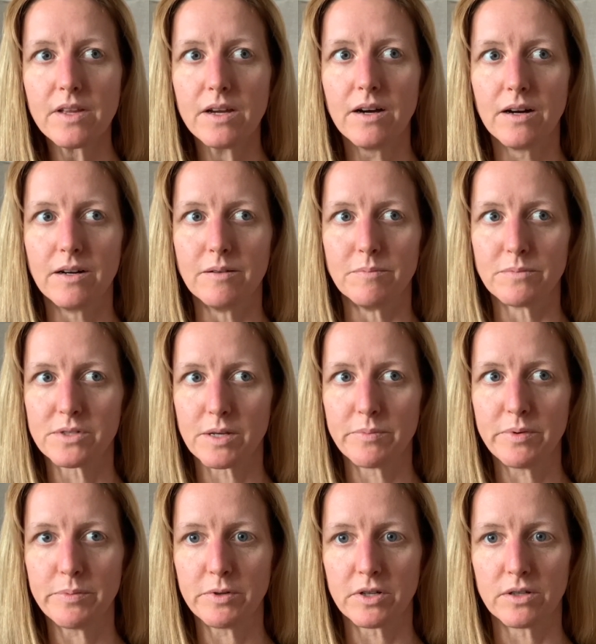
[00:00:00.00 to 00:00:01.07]
Some
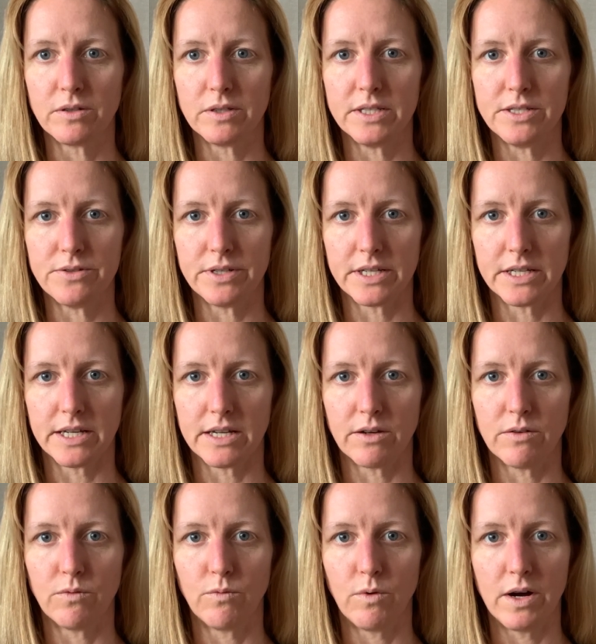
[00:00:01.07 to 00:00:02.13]
people are only doing
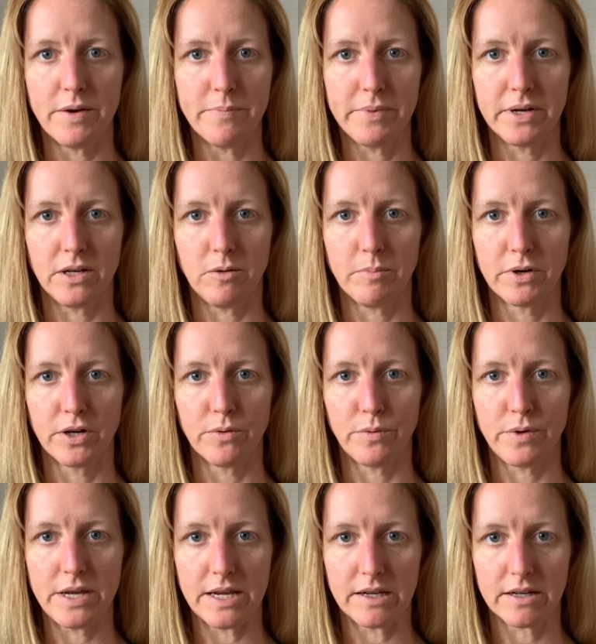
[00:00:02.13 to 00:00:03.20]
one pill per
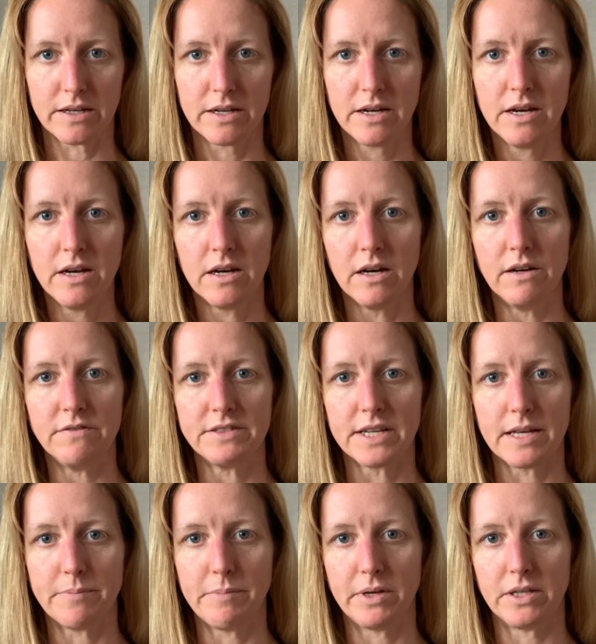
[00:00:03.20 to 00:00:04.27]
week of
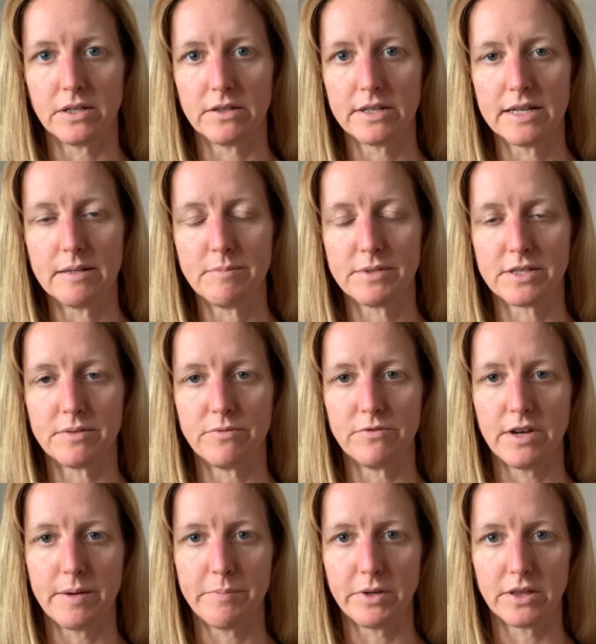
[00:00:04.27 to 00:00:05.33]
10 milligrams and
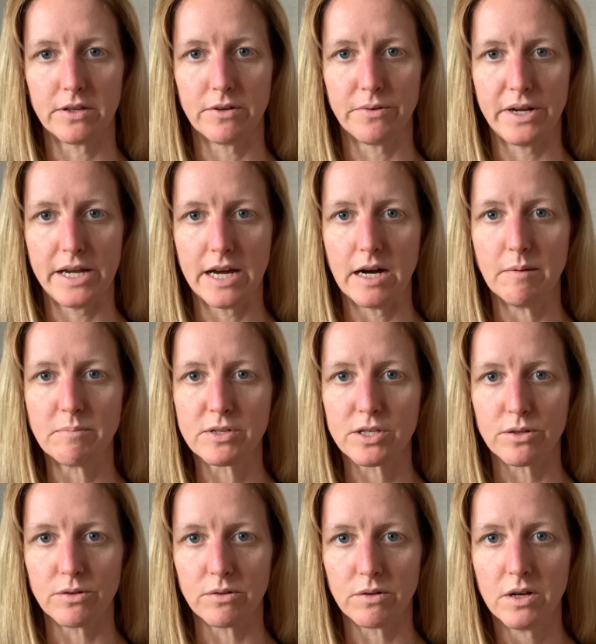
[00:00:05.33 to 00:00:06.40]
ramping their way up.
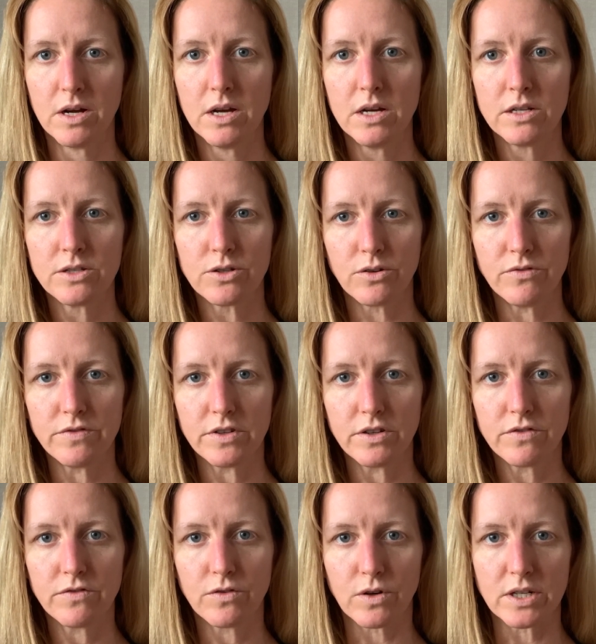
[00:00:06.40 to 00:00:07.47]
So don't feel
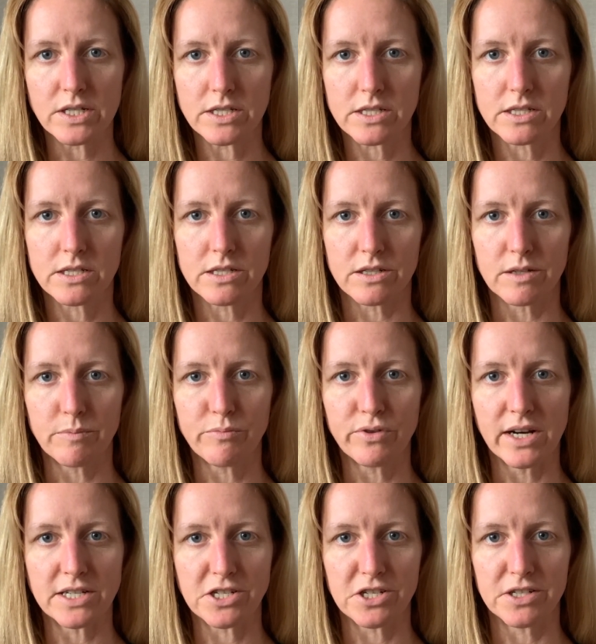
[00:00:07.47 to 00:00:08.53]
forced or
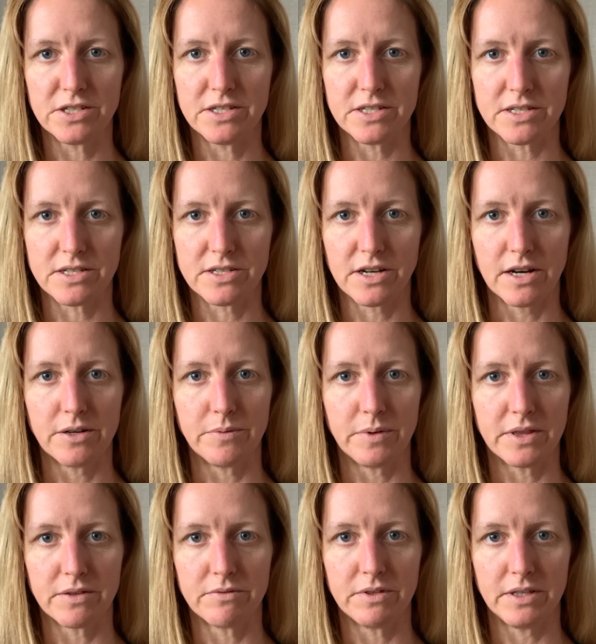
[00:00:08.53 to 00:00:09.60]
pressured to start
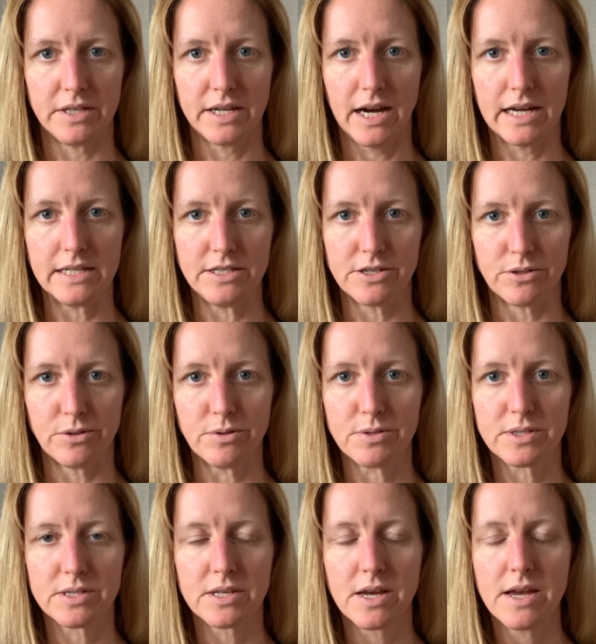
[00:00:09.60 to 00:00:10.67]
with a really high
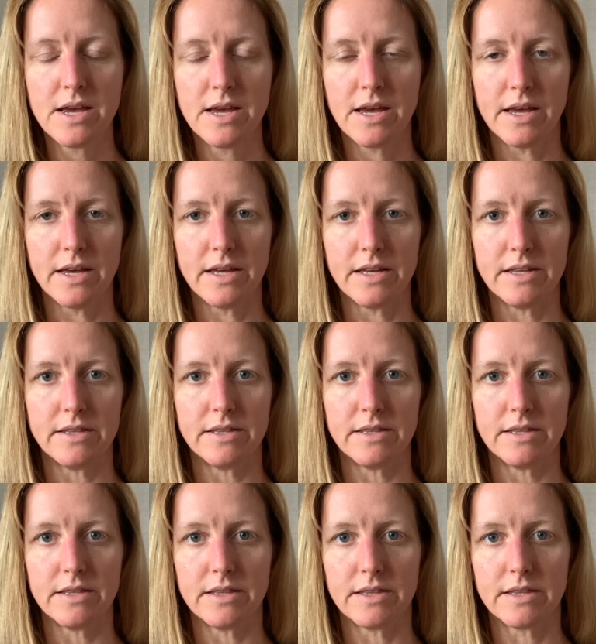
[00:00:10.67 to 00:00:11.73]
dose.
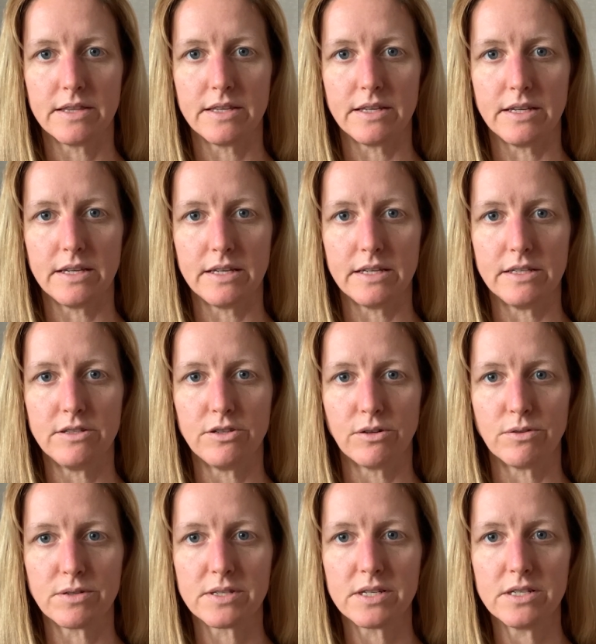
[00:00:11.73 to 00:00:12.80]
And the
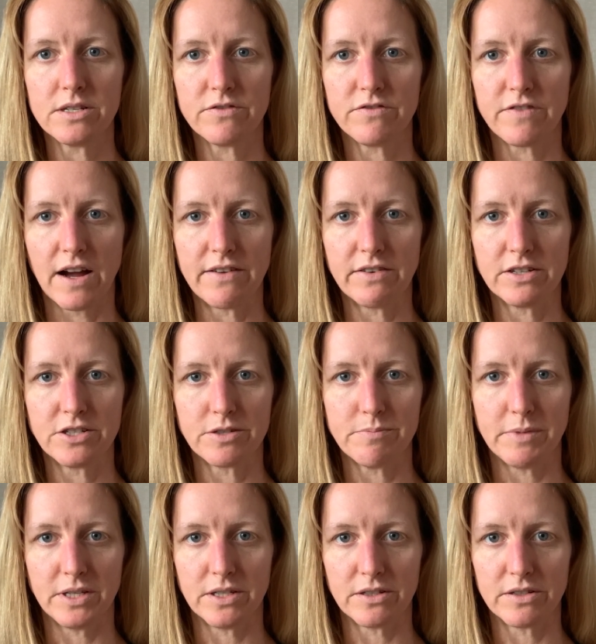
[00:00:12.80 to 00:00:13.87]
dosage of 500
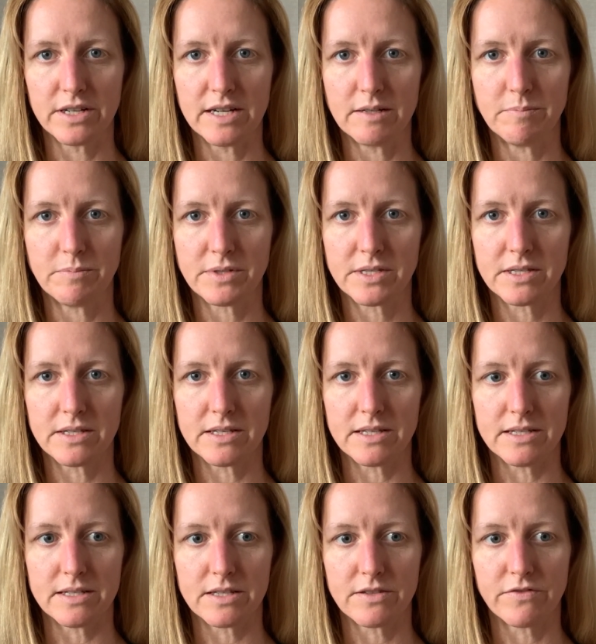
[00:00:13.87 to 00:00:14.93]
milligrams
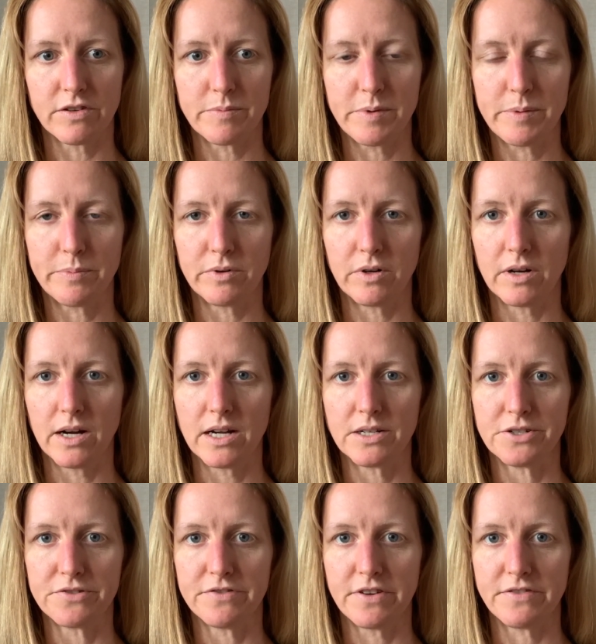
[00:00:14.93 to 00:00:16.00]
is for people
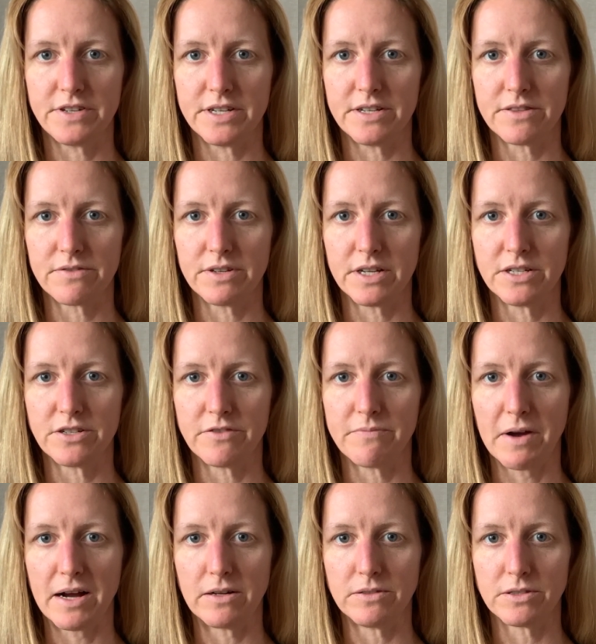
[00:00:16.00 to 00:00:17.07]
150 to 300
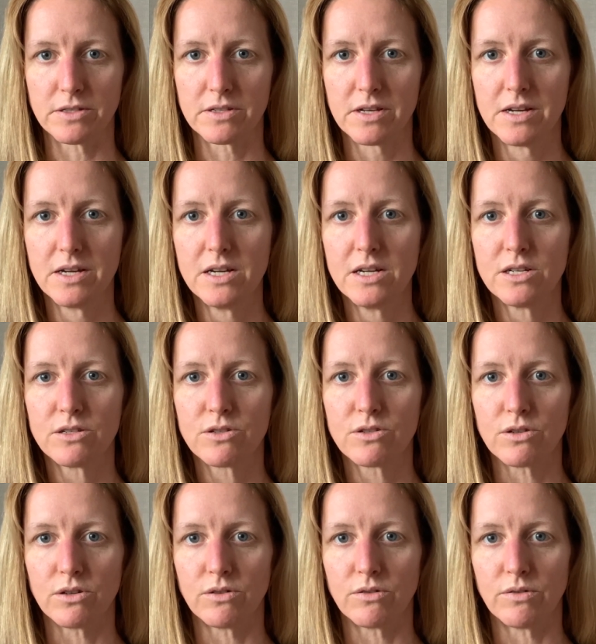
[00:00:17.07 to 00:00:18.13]
pounds.
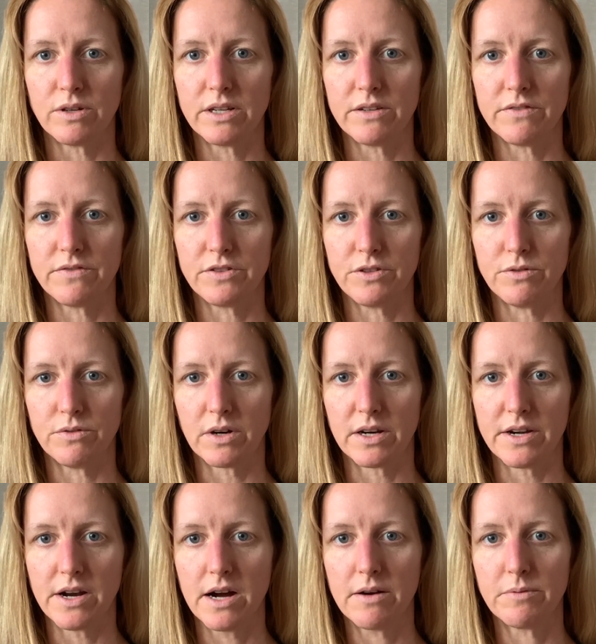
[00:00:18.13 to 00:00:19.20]
So if you are
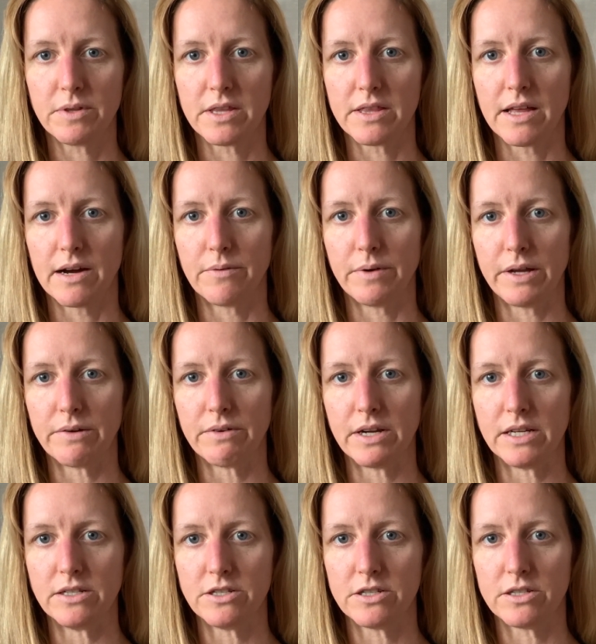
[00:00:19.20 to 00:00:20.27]
not within that weight
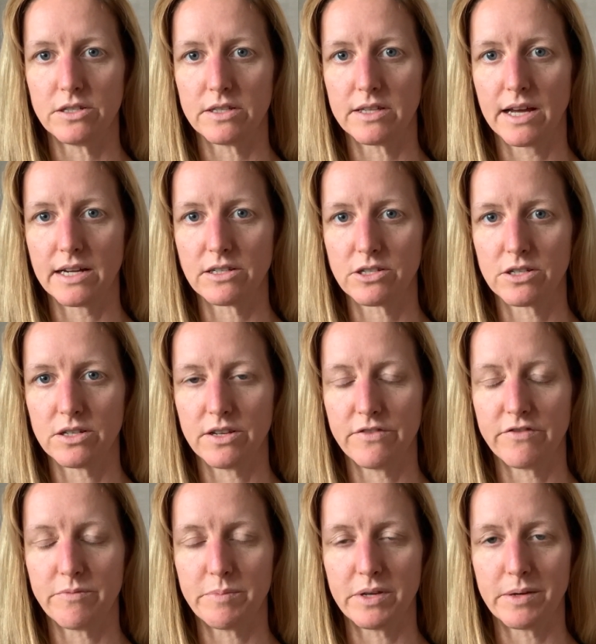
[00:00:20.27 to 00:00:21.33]
range, that shouldn't
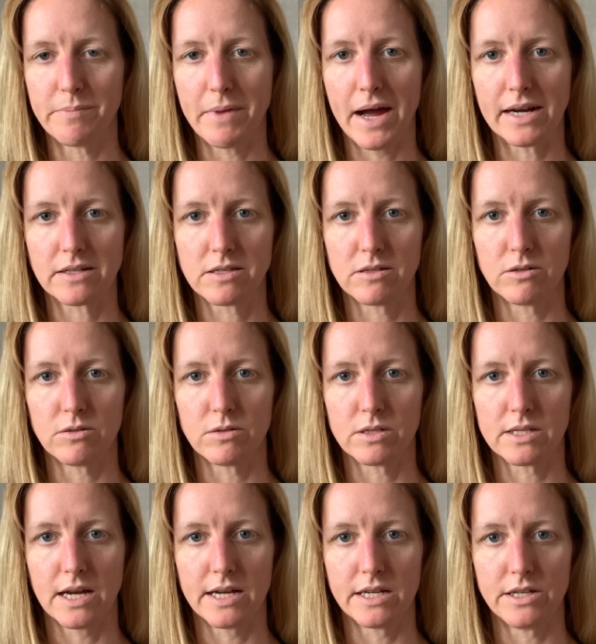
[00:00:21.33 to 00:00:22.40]
even be a max dose
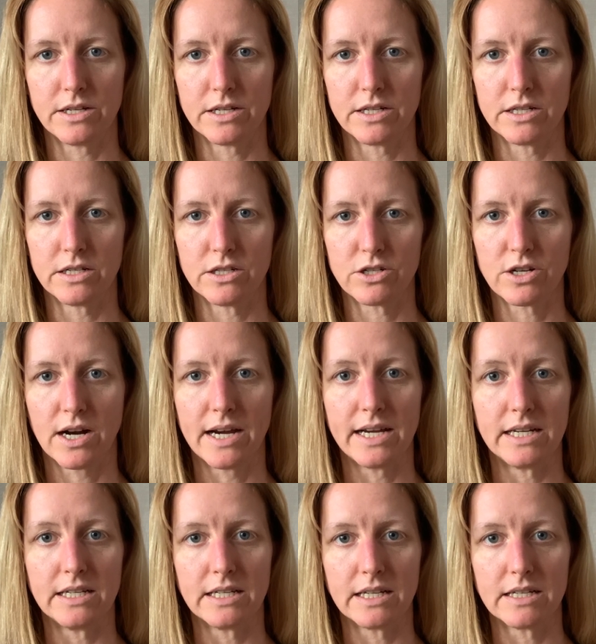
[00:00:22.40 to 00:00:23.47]
that you're
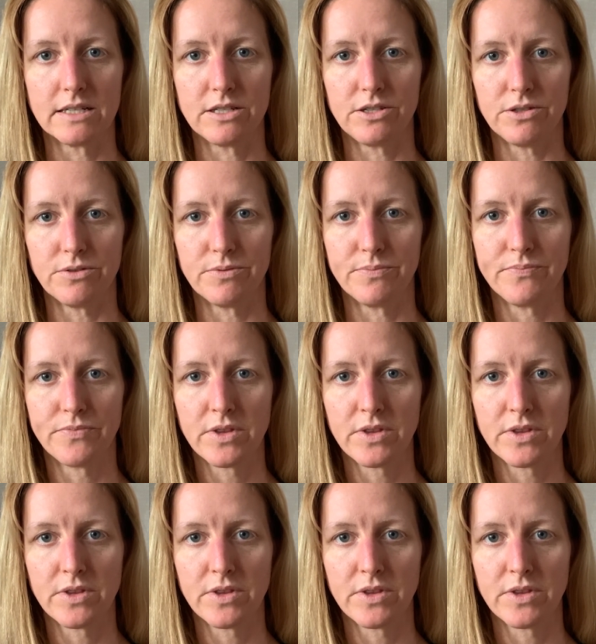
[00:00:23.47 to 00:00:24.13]
trying to get to.